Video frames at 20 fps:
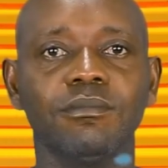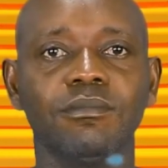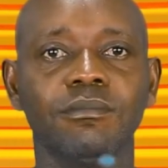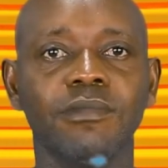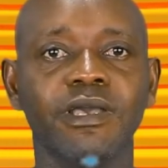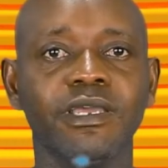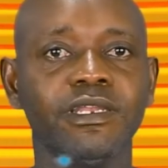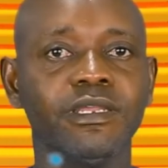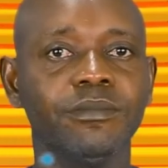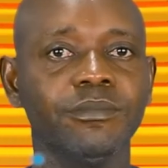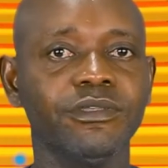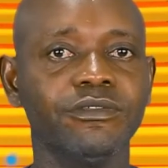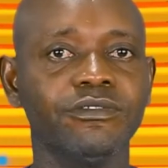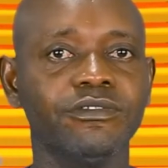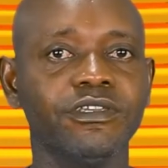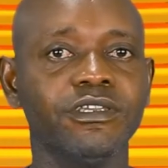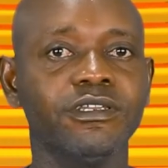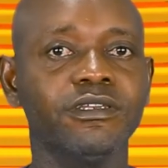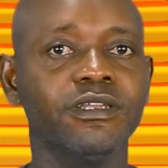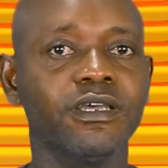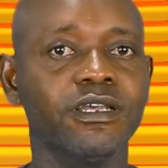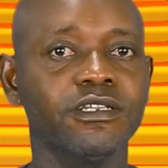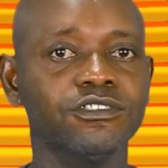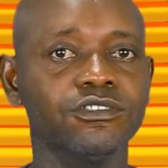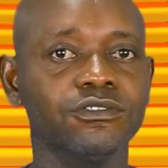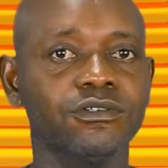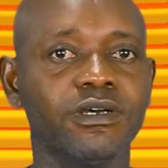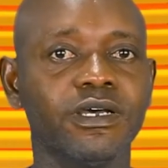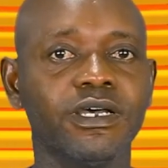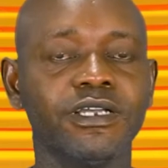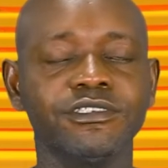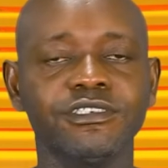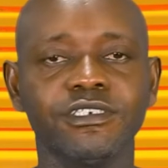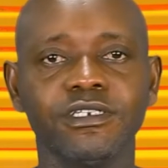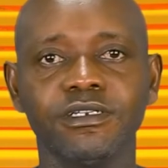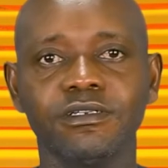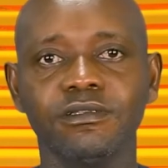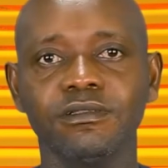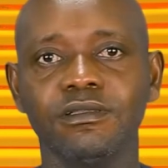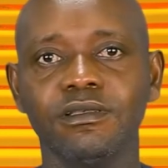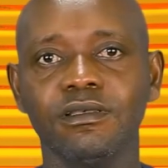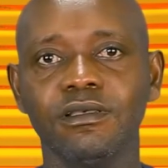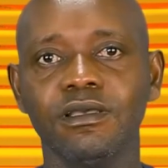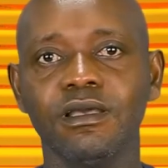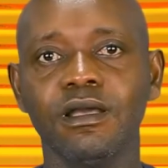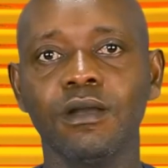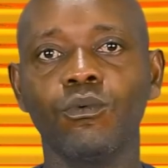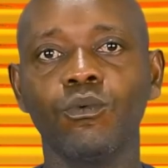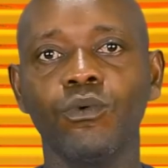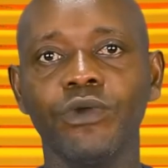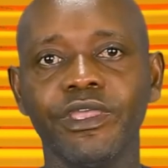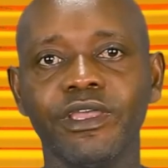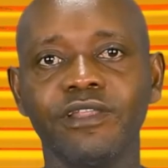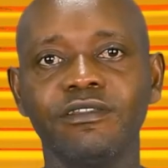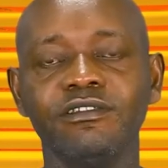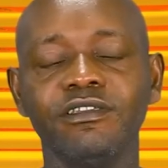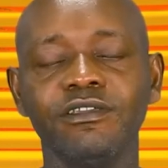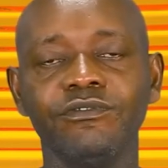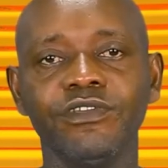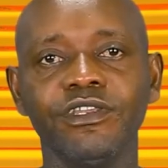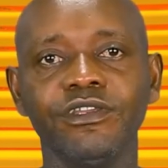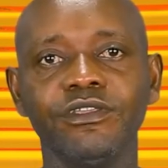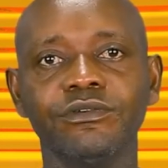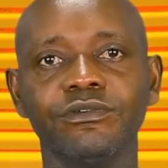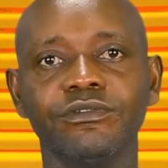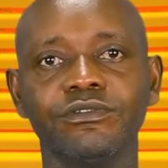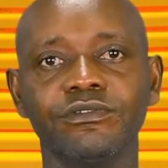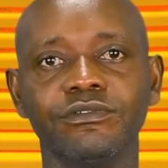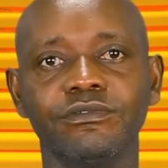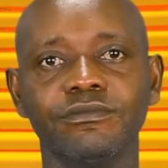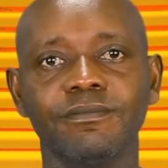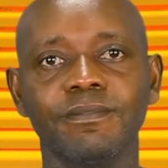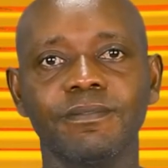My name is Idajo Aja, Akweya TV News.